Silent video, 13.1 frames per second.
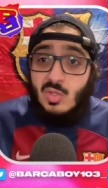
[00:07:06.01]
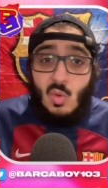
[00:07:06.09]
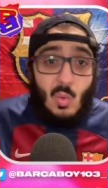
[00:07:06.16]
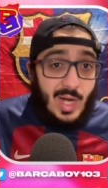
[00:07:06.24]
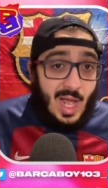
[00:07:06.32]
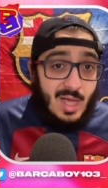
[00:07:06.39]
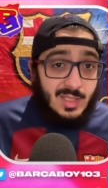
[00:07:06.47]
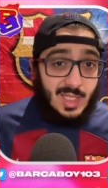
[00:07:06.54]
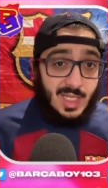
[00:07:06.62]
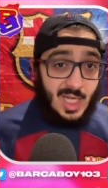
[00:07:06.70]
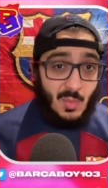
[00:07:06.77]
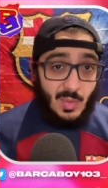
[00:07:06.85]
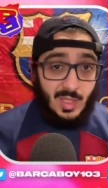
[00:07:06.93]
So what else
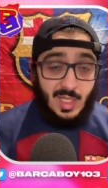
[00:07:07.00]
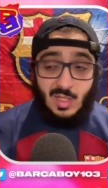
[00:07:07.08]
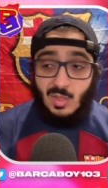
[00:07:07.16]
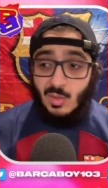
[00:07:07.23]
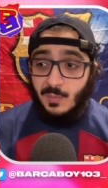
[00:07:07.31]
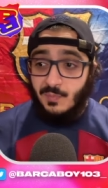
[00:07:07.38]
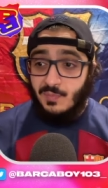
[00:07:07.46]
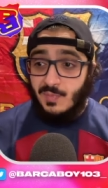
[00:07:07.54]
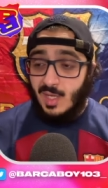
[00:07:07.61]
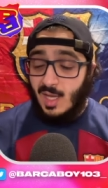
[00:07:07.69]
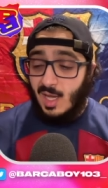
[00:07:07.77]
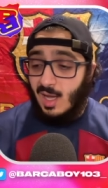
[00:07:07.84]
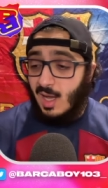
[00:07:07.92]
can he really do?
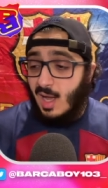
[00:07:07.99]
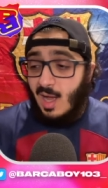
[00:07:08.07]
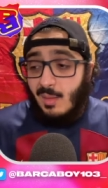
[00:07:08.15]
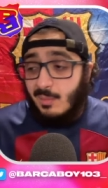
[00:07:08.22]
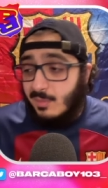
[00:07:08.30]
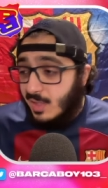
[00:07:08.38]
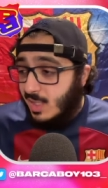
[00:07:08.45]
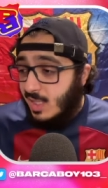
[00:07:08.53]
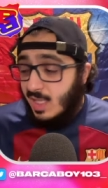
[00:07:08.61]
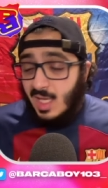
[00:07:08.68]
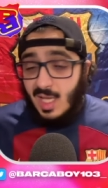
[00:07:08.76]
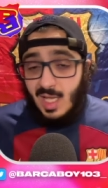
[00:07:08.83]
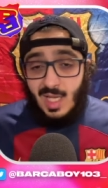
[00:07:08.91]
Um,
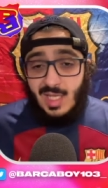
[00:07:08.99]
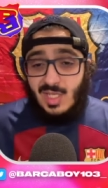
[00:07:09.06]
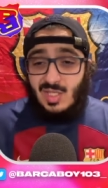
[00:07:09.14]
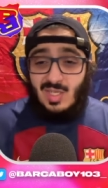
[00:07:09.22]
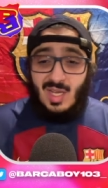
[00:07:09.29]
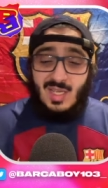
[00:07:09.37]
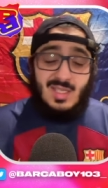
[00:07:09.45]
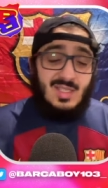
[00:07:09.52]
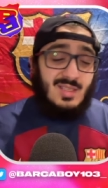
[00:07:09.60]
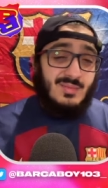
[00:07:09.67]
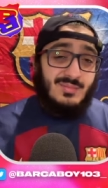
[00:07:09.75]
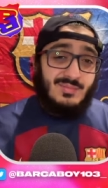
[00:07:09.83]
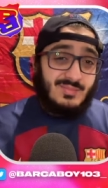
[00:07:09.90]
it's
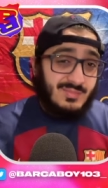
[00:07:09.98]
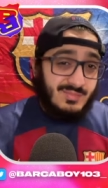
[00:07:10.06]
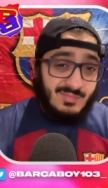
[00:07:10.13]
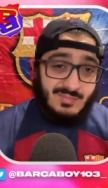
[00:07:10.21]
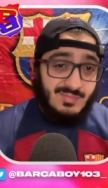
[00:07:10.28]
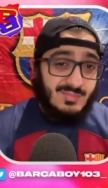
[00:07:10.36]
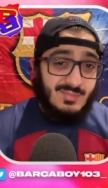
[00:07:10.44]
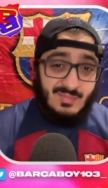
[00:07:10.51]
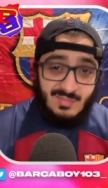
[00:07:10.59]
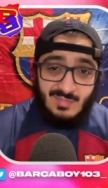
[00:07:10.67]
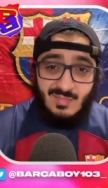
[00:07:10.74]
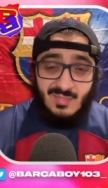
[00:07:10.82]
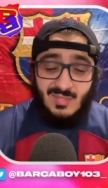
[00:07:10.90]
just
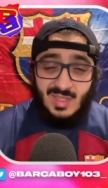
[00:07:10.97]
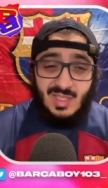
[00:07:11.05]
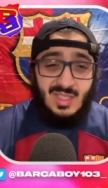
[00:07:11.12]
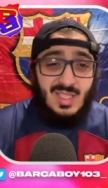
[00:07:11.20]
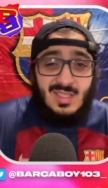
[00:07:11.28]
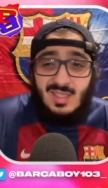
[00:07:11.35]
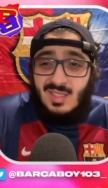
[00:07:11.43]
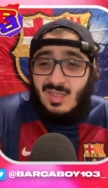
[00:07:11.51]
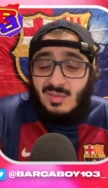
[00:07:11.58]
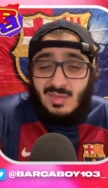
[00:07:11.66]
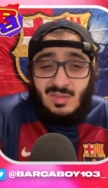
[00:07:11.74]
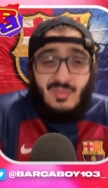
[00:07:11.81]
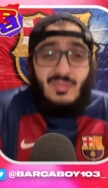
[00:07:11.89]
it's just you
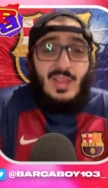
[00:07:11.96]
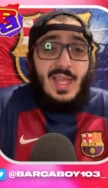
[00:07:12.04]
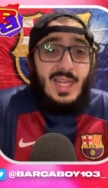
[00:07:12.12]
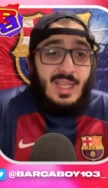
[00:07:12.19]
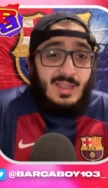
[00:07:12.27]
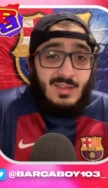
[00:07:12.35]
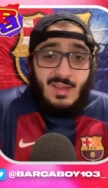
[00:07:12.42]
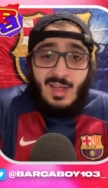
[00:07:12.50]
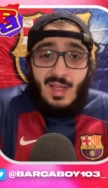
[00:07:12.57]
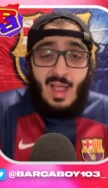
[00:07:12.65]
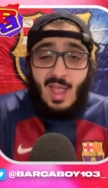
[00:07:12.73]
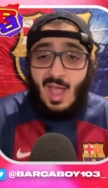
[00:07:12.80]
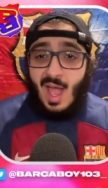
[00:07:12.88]
know deflating.
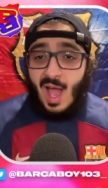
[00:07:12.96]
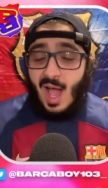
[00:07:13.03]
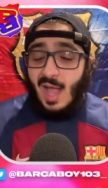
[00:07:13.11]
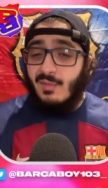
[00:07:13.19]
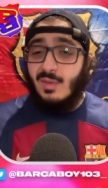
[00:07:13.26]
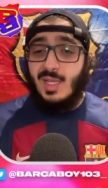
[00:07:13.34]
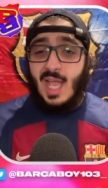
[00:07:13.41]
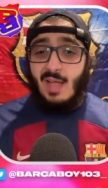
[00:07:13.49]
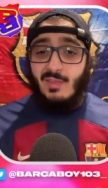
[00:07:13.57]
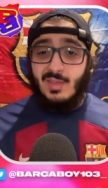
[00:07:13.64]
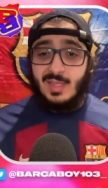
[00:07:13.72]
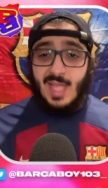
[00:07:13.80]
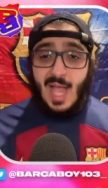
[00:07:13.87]
I I, I really
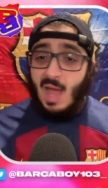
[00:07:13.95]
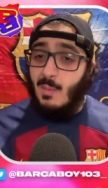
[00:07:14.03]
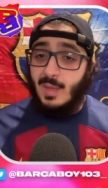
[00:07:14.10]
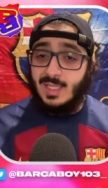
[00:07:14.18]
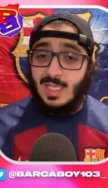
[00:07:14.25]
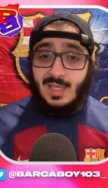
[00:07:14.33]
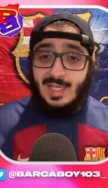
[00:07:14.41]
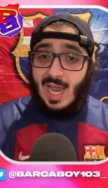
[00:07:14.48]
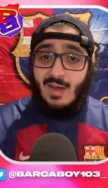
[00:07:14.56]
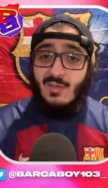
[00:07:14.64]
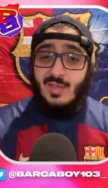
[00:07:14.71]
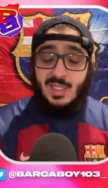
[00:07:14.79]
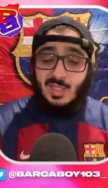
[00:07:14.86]
have nothing to add because I think
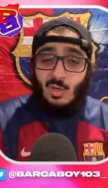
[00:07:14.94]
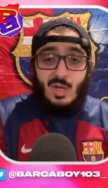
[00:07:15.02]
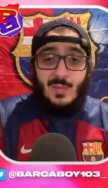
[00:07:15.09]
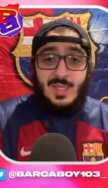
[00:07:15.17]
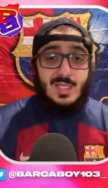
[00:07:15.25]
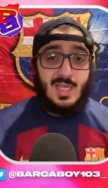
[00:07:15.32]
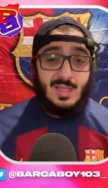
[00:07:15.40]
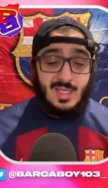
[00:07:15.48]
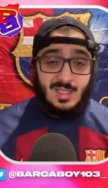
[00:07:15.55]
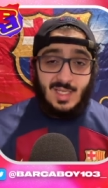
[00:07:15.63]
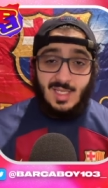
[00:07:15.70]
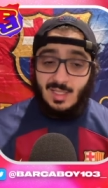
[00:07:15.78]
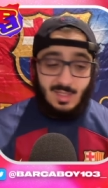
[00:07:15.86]
everything's already been said this
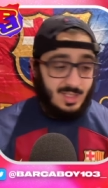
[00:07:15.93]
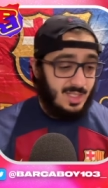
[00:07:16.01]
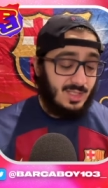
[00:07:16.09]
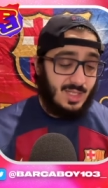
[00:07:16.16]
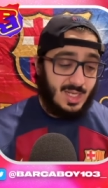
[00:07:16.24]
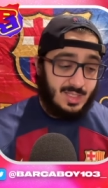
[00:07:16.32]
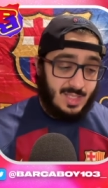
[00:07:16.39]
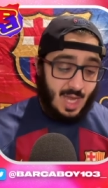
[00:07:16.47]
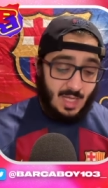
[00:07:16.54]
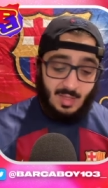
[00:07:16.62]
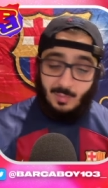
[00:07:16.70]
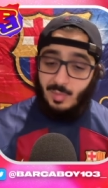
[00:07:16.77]
season. The season is dead.